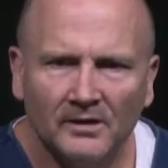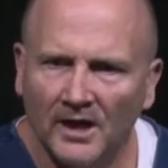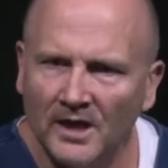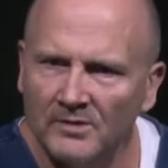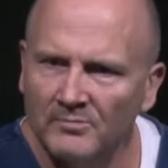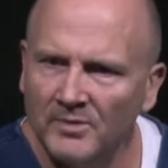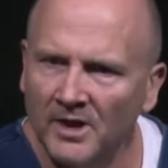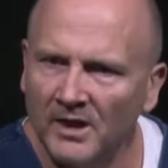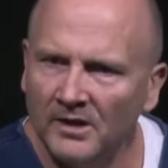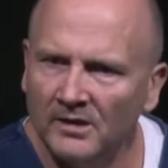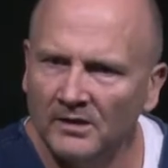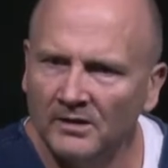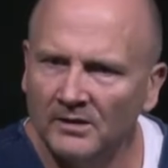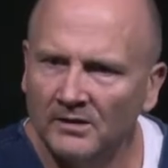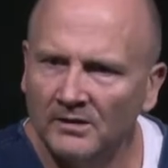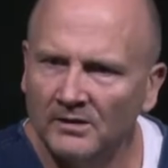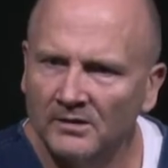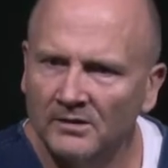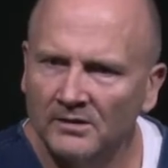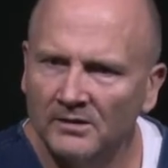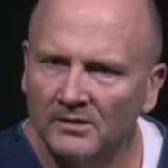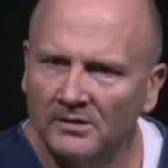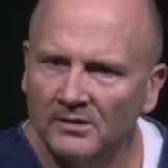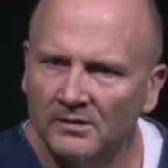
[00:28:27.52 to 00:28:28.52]
Amen?
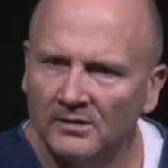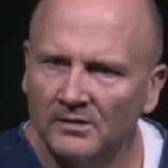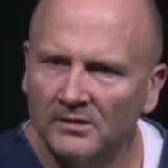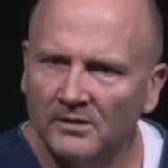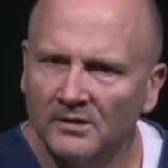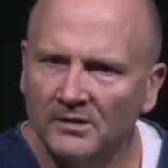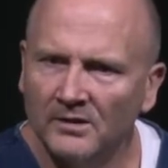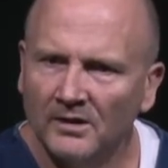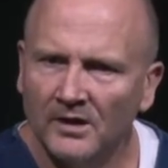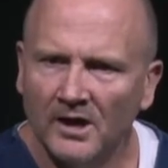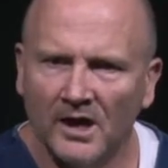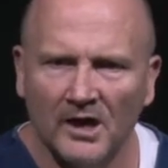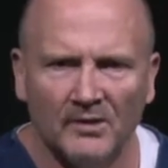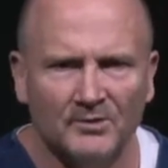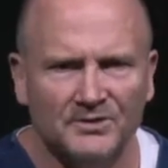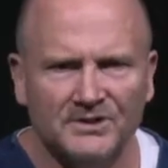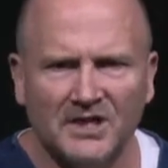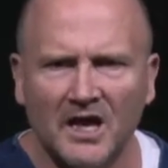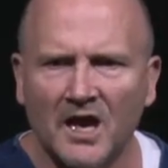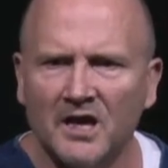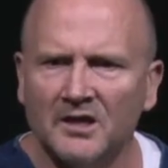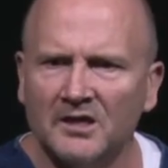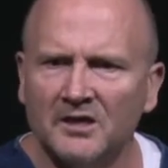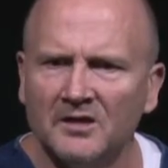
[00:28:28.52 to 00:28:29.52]
I was
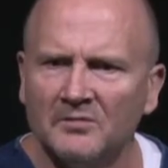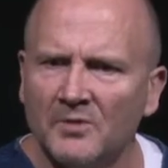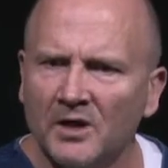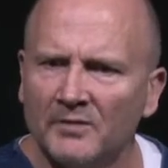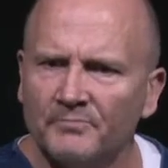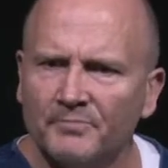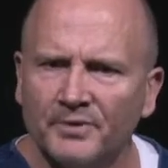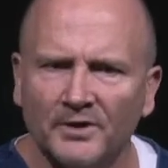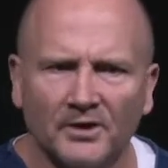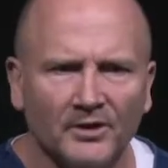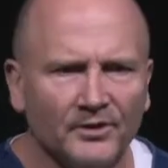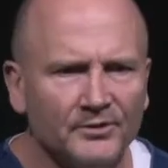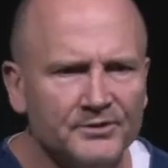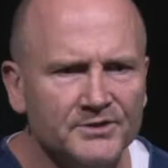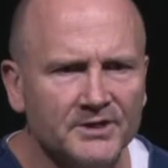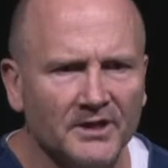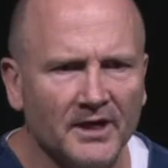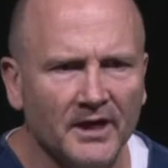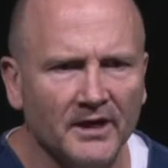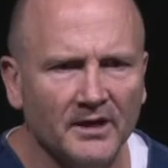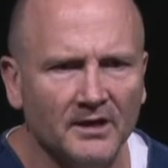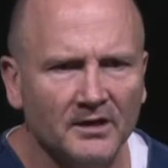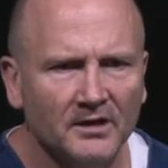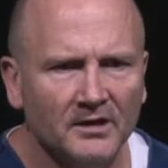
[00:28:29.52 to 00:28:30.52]
hugging my pillow
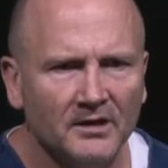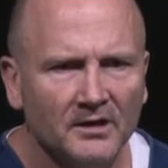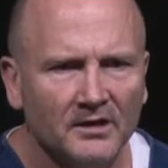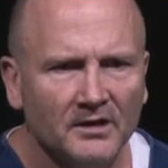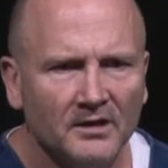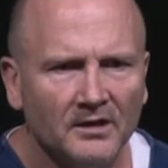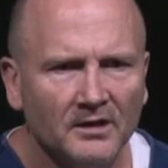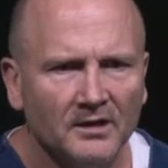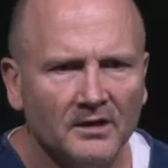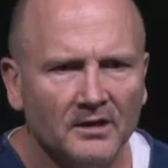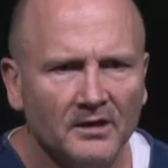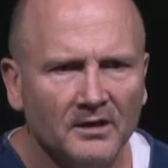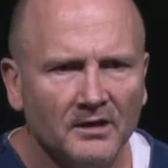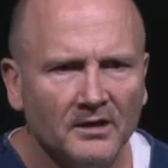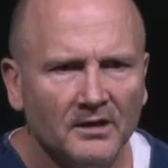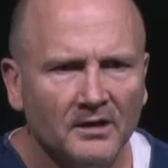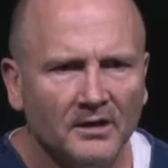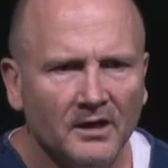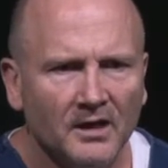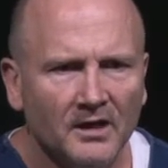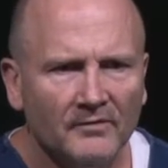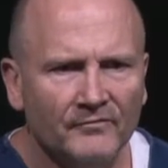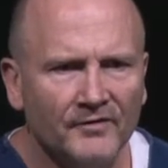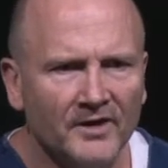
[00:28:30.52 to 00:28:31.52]
today.
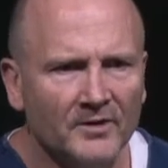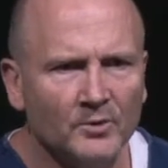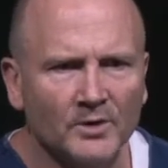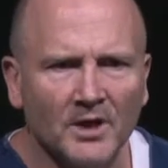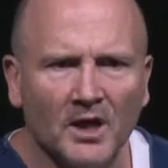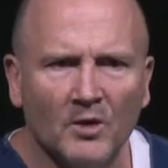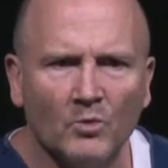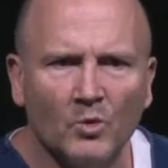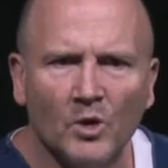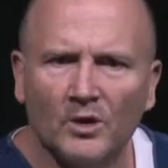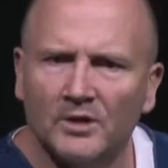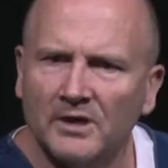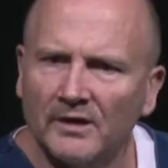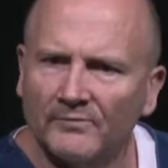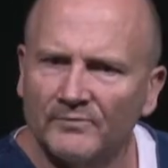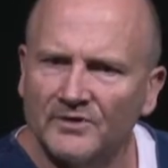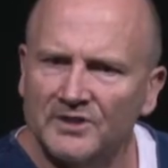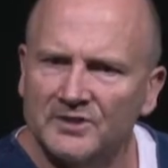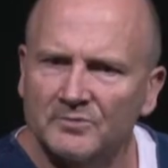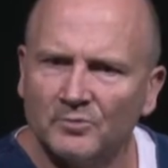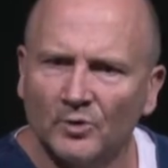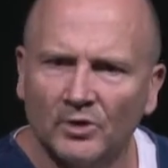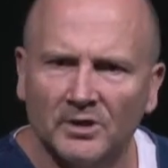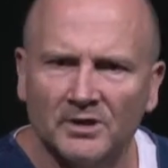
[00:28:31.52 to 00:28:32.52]
In fact, when I woke up
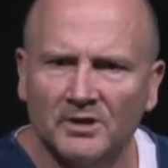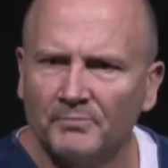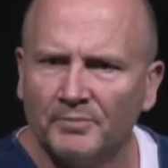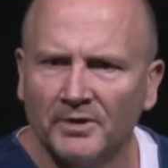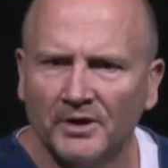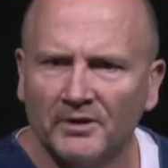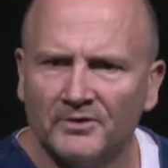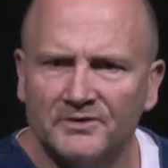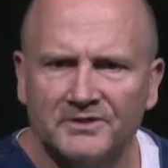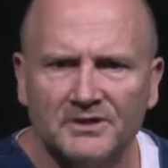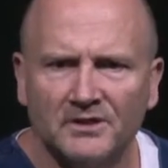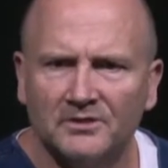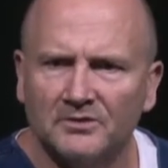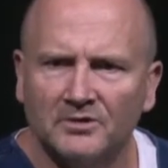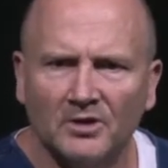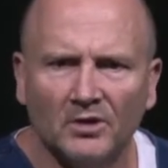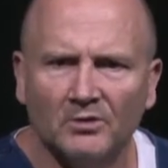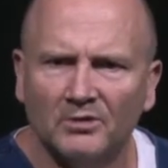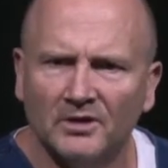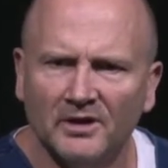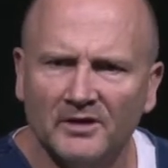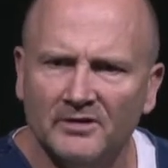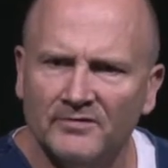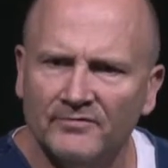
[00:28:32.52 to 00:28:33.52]
this morning, the pillow said,
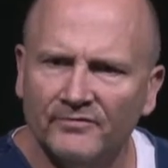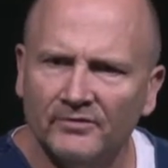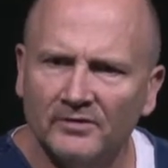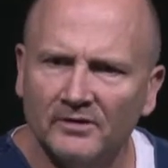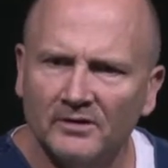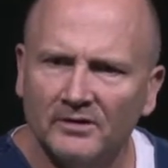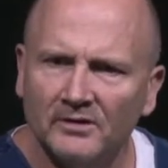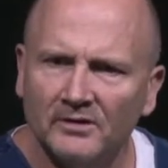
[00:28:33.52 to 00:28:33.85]
don't leave.